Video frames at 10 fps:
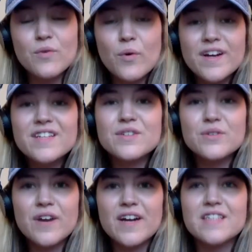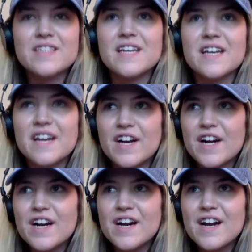42 credits in a
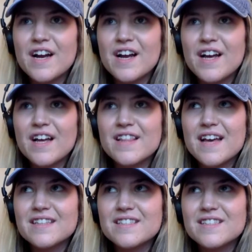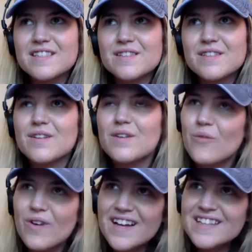year? That's
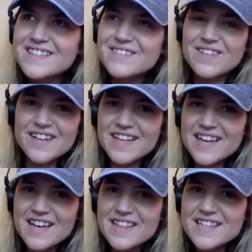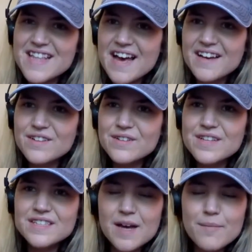what? Really? Did that include
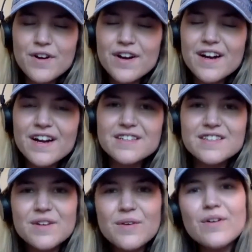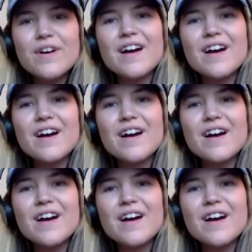the summer too?